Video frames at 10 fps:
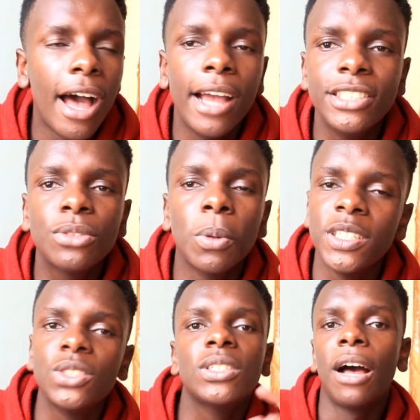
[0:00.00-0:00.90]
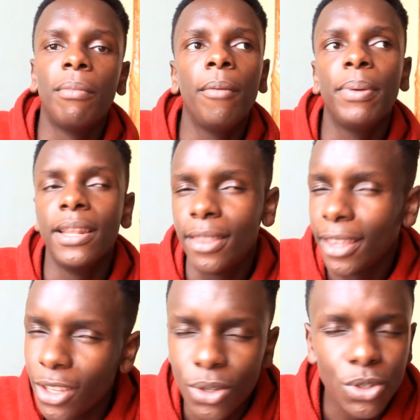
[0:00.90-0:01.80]
I just wanted to come up and
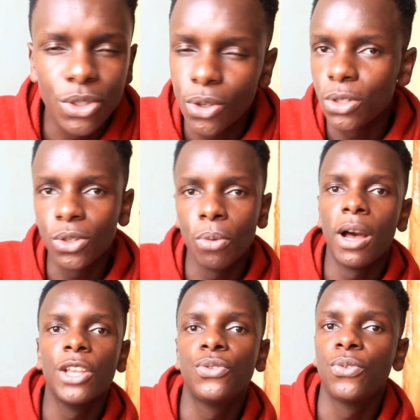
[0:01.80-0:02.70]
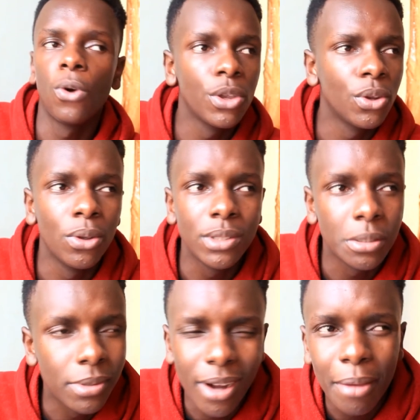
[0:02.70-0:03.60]
thank you so much for, you know,
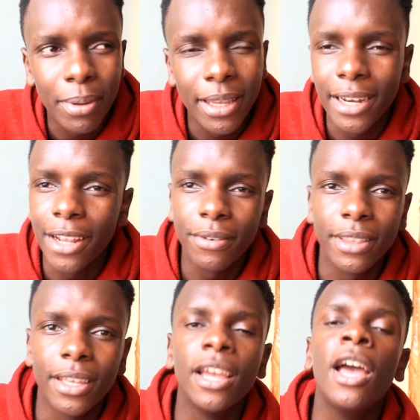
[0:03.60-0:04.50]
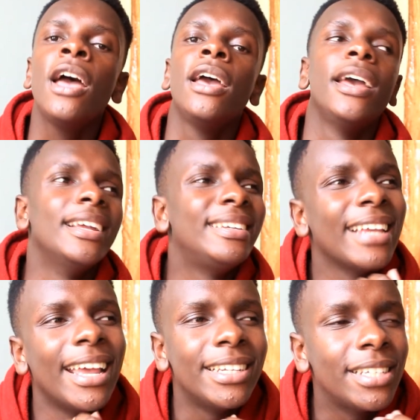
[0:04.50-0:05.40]
subscribing and everything. It
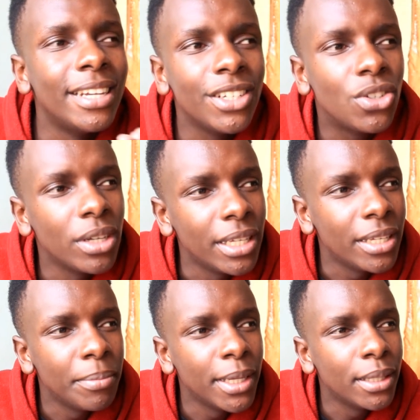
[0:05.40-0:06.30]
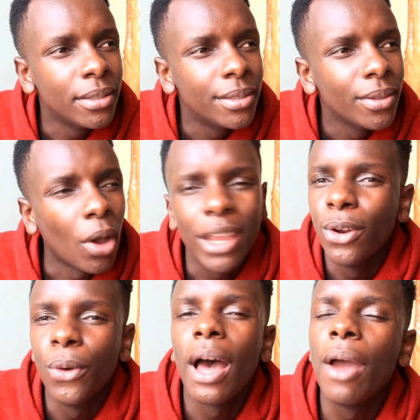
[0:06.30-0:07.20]
literally means, okay,
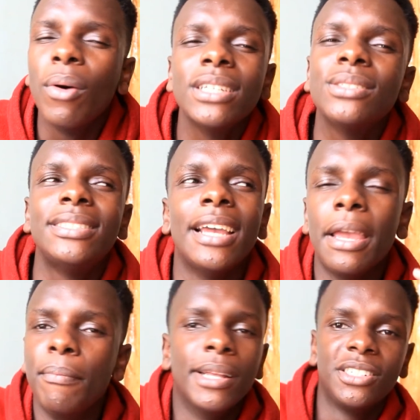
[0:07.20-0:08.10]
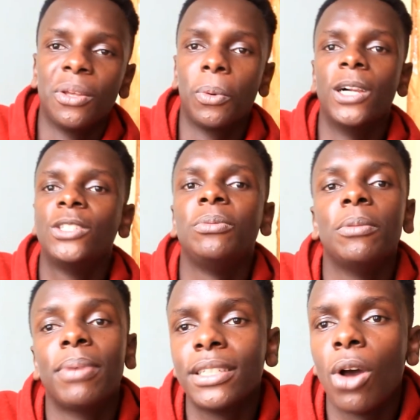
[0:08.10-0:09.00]
no, I wanted to say it means the world to me,
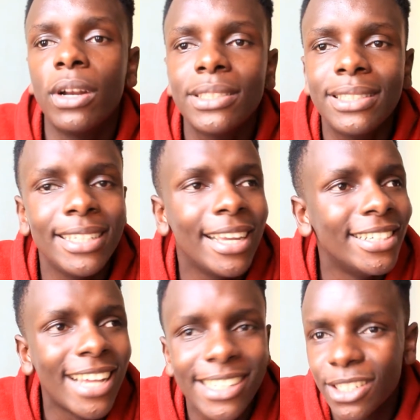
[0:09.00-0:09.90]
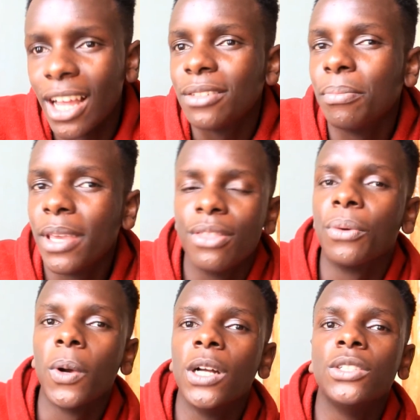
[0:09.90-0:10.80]
but honestly, it does not mean
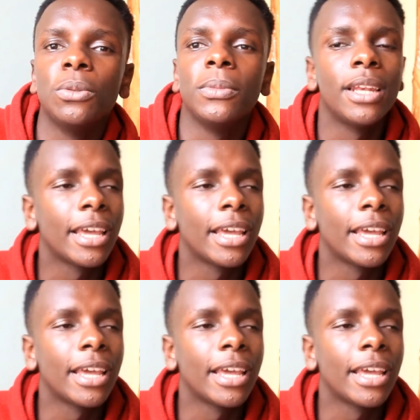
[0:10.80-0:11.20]
the world to me.